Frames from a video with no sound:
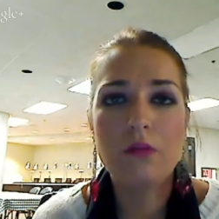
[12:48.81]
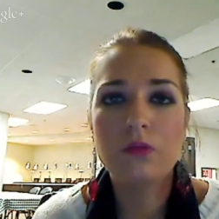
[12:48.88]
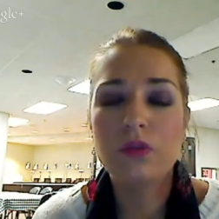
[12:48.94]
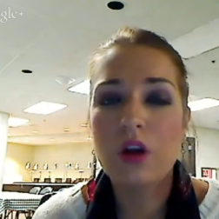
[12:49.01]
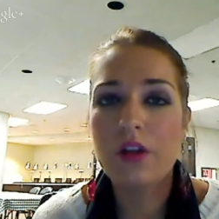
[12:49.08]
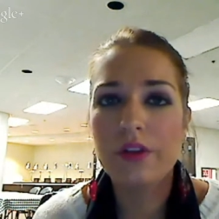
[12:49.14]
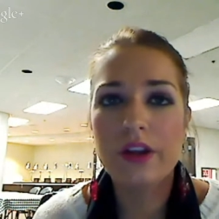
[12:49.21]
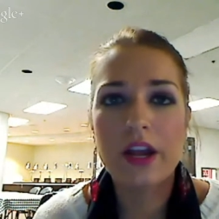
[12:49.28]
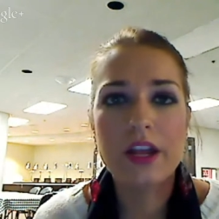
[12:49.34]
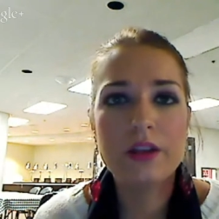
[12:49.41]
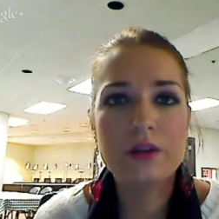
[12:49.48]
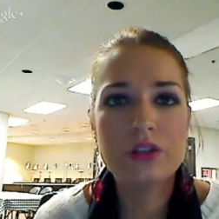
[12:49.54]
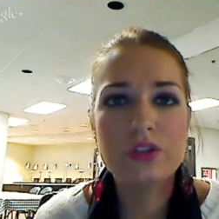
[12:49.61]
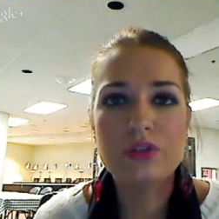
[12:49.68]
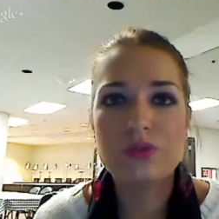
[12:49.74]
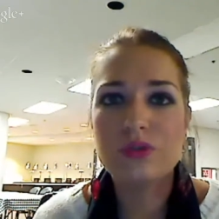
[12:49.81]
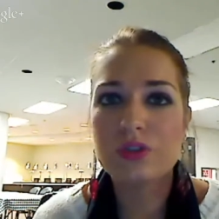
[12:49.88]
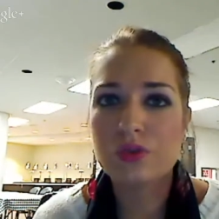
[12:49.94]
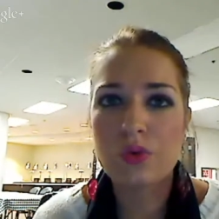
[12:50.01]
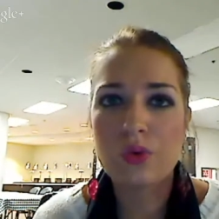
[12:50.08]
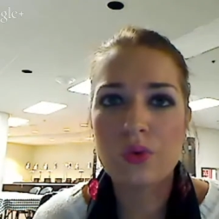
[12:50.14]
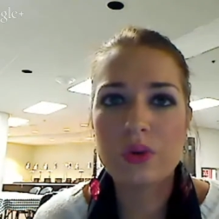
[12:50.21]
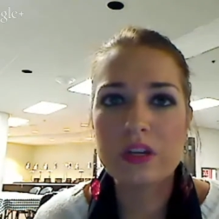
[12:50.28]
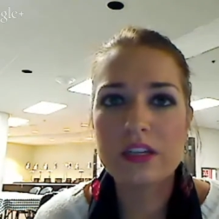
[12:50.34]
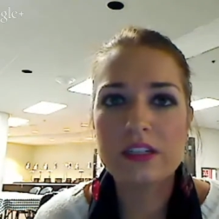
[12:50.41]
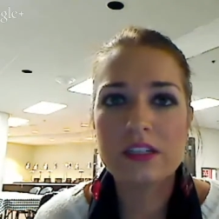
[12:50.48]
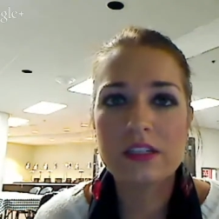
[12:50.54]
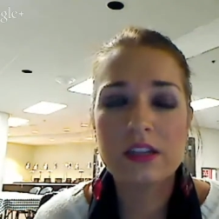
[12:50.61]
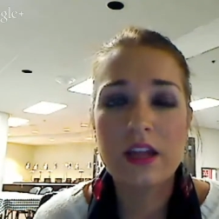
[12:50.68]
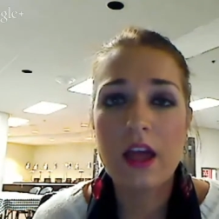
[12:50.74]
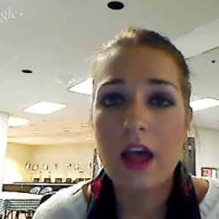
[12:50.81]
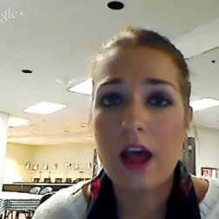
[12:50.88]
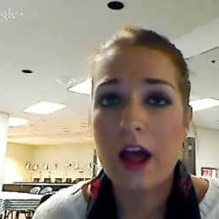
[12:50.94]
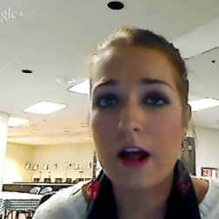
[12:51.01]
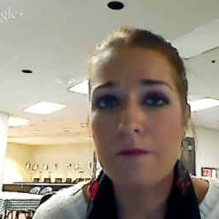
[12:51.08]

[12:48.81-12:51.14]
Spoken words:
for all the Coyotes news stories.